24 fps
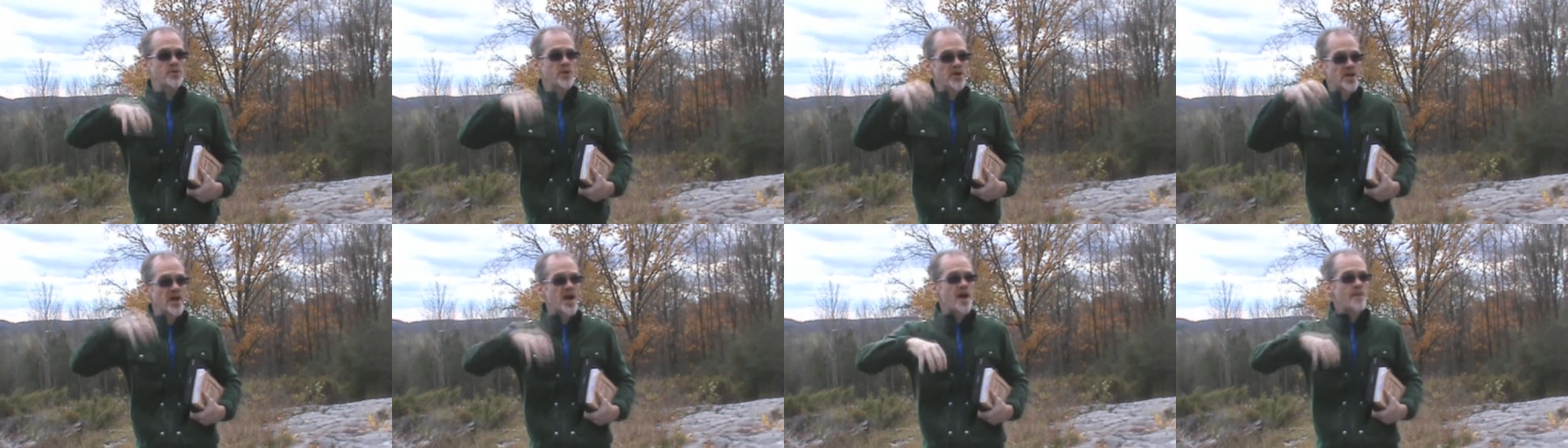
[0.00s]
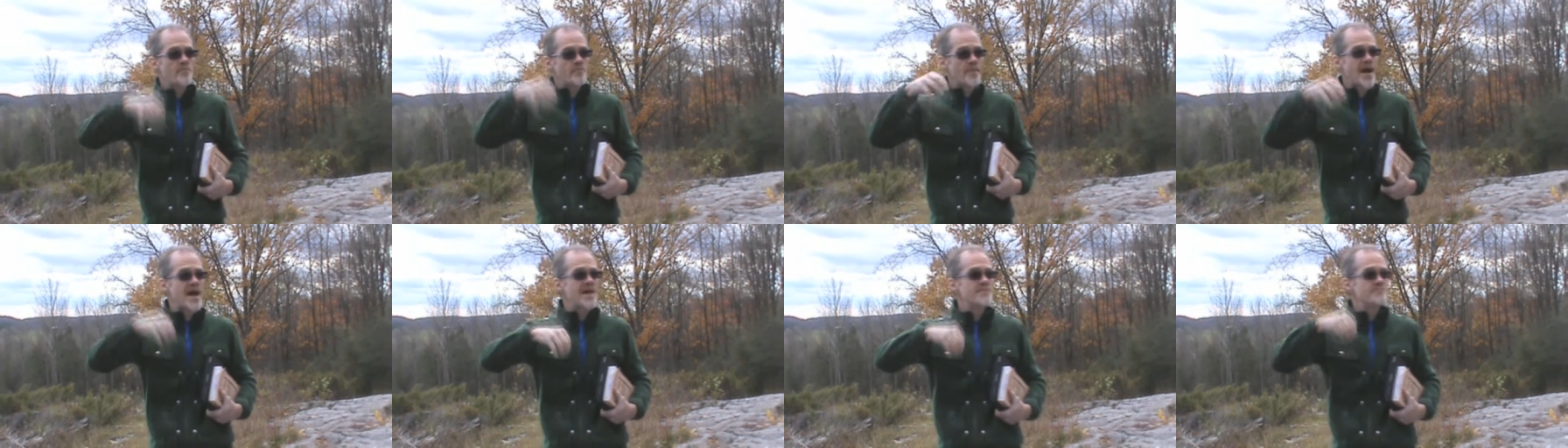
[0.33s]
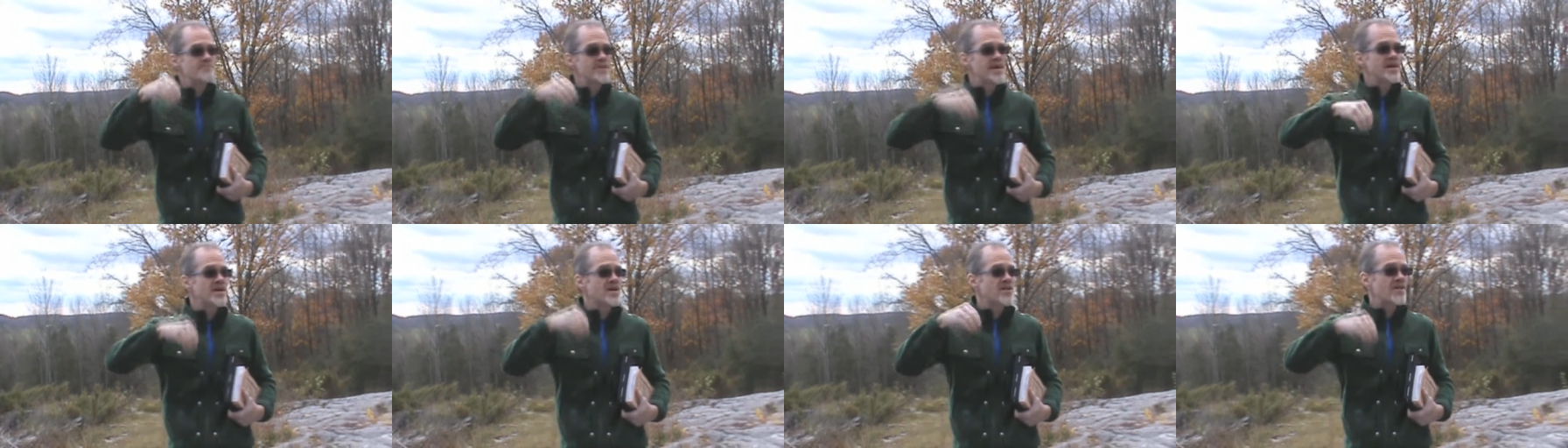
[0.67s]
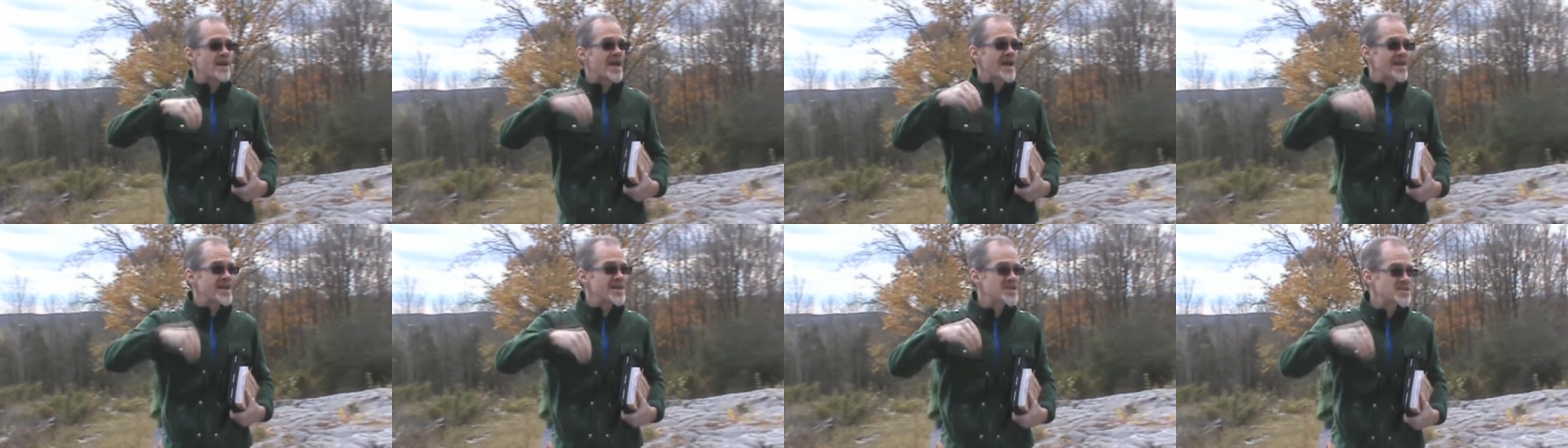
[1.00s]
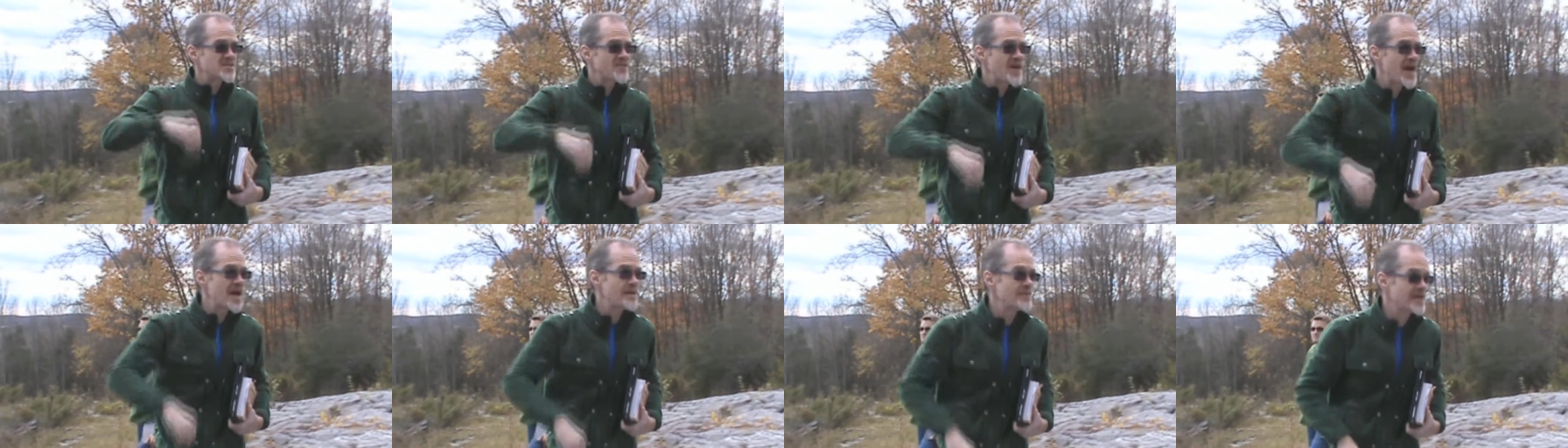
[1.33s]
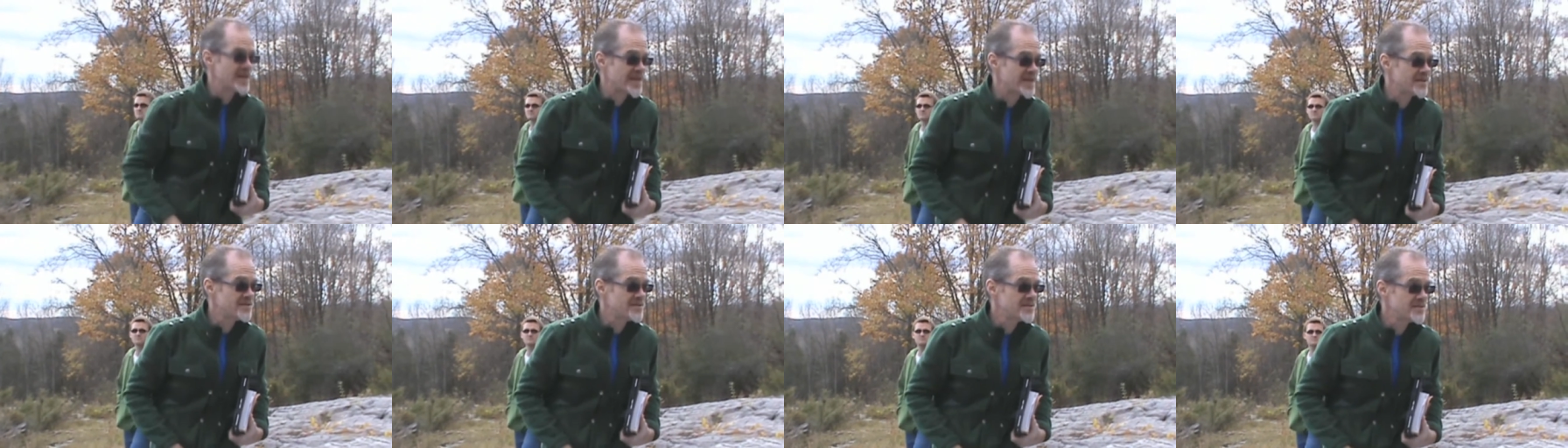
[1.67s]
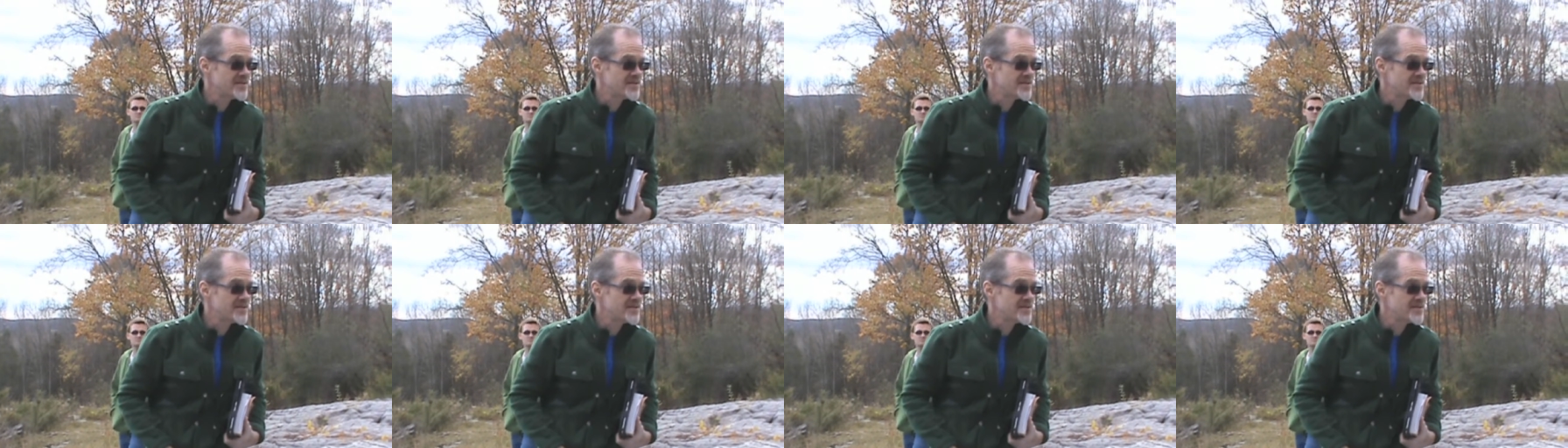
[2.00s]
put up by Miller and his family.